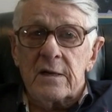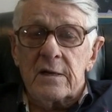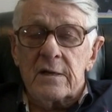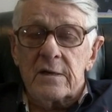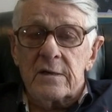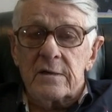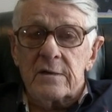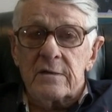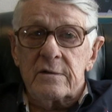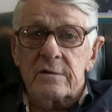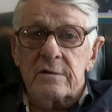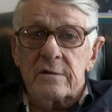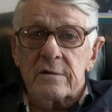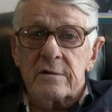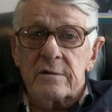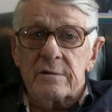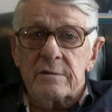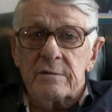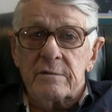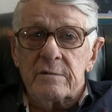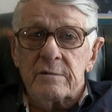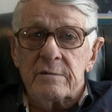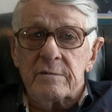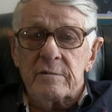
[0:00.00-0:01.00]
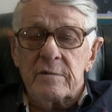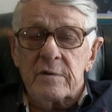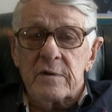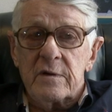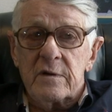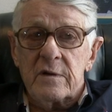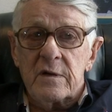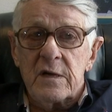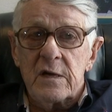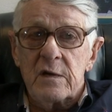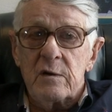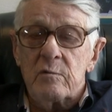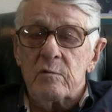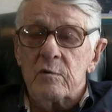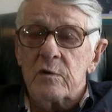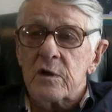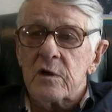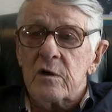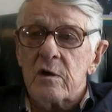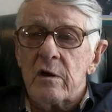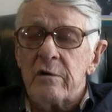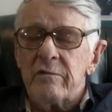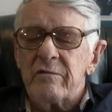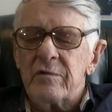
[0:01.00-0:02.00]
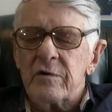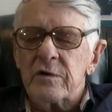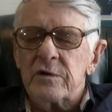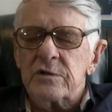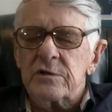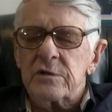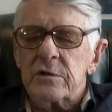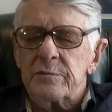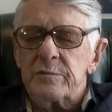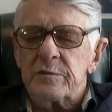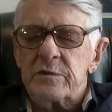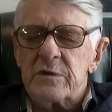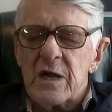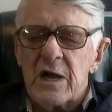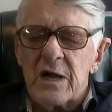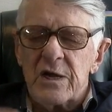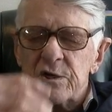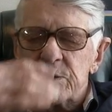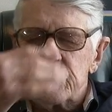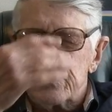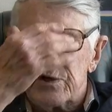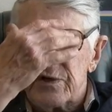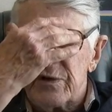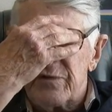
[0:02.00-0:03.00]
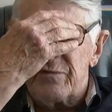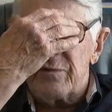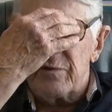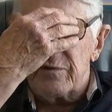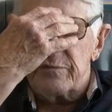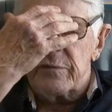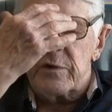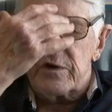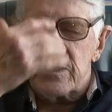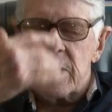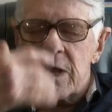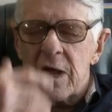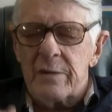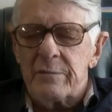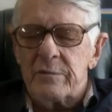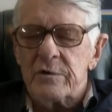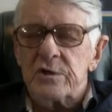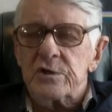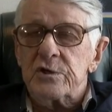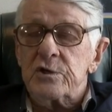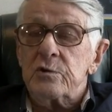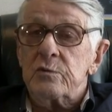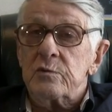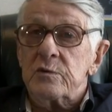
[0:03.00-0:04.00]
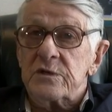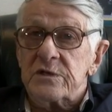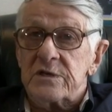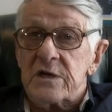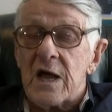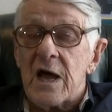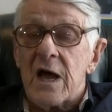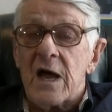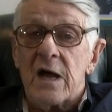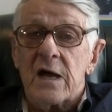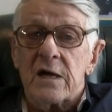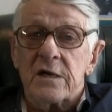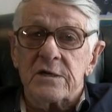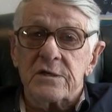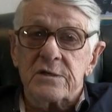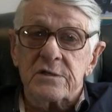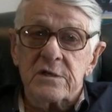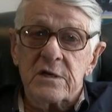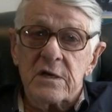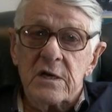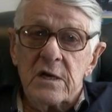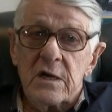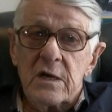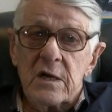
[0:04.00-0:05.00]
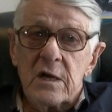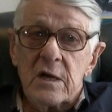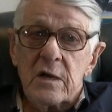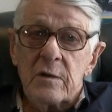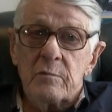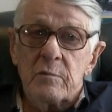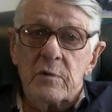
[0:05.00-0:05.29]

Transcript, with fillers: And uh, he recovered substantially from the damage to his eyes,